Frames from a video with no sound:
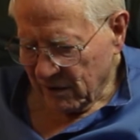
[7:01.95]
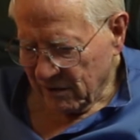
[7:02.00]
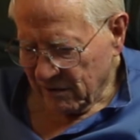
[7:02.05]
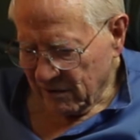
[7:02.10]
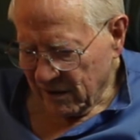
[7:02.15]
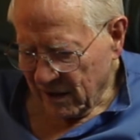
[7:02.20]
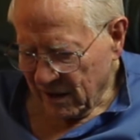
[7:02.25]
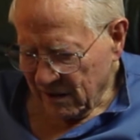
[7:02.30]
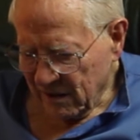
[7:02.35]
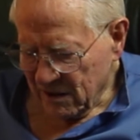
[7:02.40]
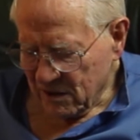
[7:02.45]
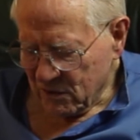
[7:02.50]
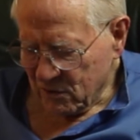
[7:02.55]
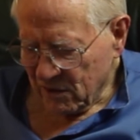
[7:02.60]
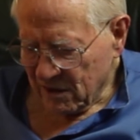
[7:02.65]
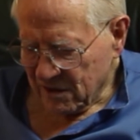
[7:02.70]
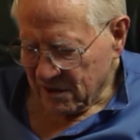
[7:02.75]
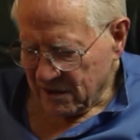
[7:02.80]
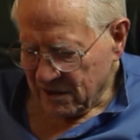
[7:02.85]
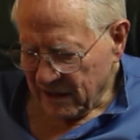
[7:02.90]
that is,
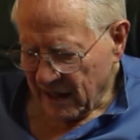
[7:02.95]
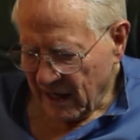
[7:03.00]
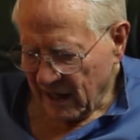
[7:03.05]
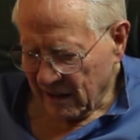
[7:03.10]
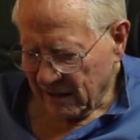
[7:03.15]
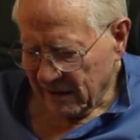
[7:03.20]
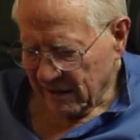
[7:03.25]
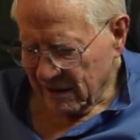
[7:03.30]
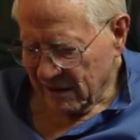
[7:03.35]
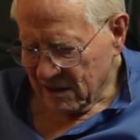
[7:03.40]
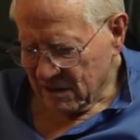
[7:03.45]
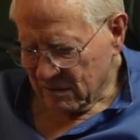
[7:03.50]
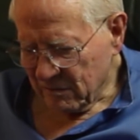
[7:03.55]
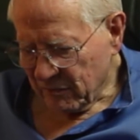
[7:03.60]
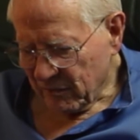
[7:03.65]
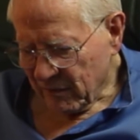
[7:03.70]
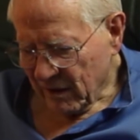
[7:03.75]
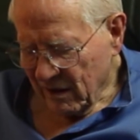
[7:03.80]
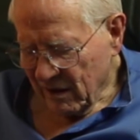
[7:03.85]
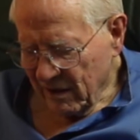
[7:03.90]
with Stalinism.
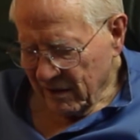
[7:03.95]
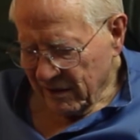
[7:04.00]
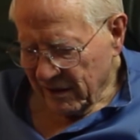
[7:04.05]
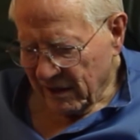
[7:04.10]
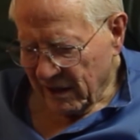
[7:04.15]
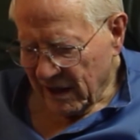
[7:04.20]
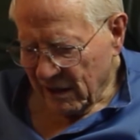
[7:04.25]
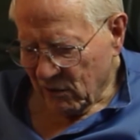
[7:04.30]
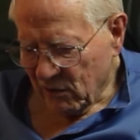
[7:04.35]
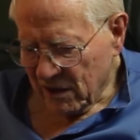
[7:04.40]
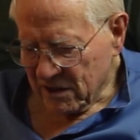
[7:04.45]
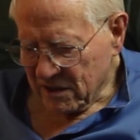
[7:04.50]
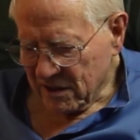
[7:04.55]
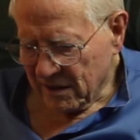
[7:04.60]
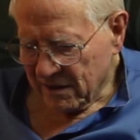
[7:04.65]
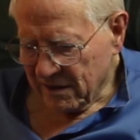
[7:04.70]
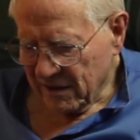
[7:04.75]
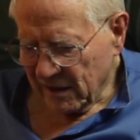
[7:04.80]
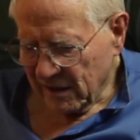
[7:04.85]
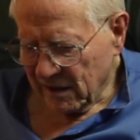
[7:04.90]
Now, I
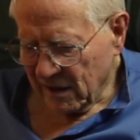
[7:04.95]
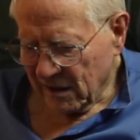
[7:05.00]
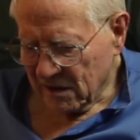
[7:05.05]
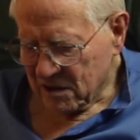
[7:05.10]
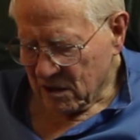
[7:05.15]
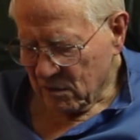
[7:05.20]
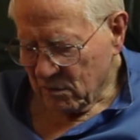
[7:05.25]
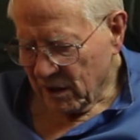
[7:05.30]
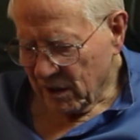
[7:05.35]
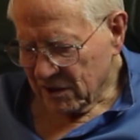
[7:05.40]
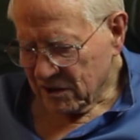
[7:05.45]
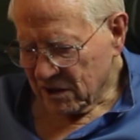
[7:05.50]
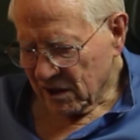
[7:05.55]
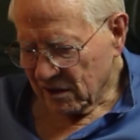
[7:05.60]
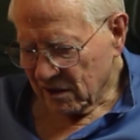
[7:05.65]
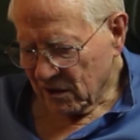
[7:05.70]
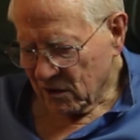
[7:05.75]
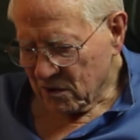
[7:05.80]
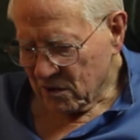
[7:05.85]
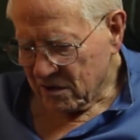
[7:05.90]
wasn't thinking so much
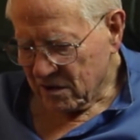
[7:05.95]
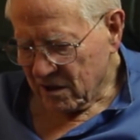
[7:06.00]
in those